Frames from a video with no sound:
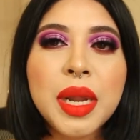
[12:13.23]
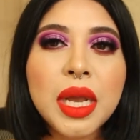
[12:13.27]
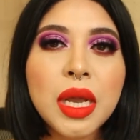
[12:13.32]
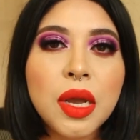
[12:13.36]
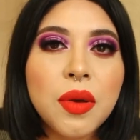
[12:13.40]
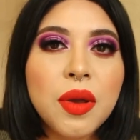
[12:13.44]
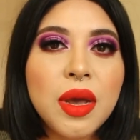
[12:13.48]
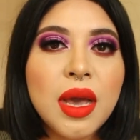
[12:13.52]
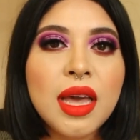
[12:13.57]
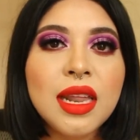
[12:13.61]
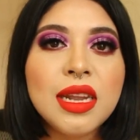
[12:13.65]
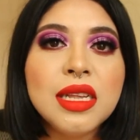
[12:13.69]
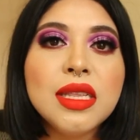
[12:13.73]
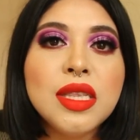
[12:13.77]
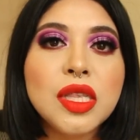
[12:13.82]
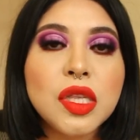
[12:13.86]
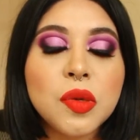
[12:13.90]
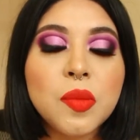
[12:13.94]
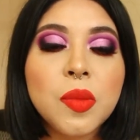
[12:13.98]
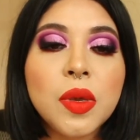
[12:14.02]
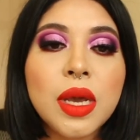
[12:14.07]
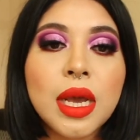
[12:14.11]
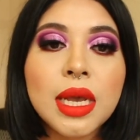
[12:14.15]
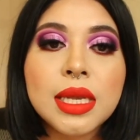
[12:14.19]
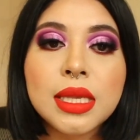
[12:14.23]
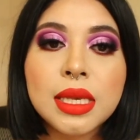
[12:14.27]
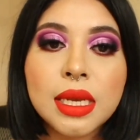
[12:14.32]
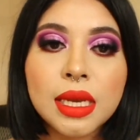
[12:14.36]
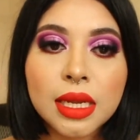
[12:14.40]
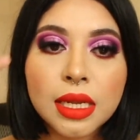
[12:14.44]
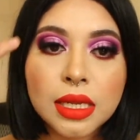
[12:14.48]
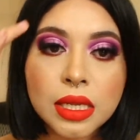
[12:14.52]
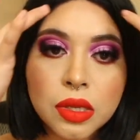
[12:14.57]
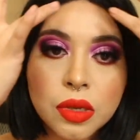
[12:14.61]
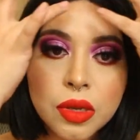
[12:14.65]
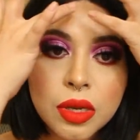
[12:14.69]
gonna go ahead and zoom you guys
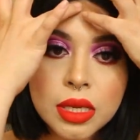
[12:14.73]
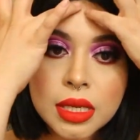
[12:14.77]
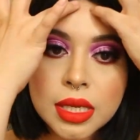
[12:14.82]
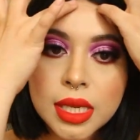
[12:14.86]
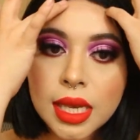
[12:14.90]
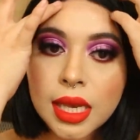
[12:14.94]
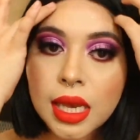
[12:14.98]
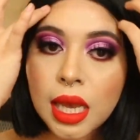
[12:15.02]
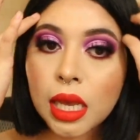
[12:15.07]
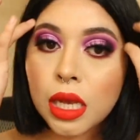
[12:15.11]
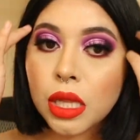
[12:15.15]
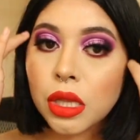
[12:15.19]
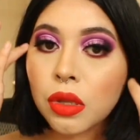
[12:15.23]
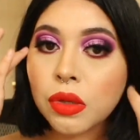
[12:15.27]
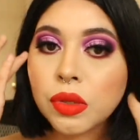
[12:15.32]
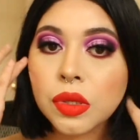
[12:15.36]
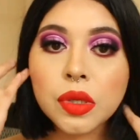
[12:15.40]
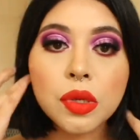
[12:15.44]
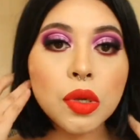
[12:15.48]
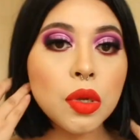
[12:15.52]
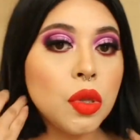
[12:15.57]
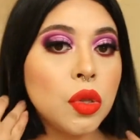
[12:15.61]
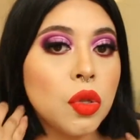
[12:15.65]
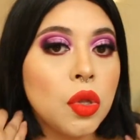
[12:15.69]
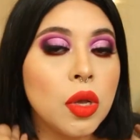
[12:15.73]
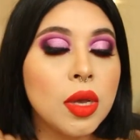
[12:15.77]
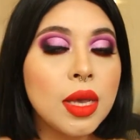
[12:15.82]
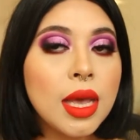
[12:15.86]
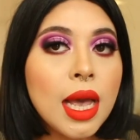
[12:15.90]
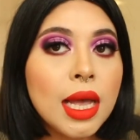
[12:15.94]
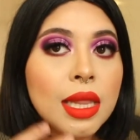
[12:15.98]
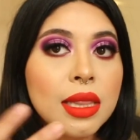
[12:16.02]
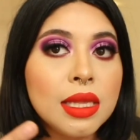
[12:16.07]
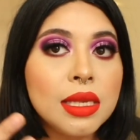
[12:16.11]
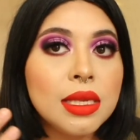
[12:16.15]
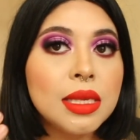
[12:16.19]
in so you can take a closer look
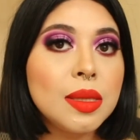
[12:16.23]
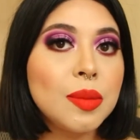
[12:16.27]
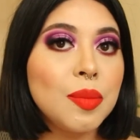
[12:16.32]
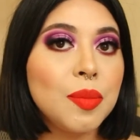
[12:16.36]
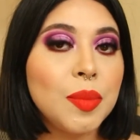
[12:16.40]
at this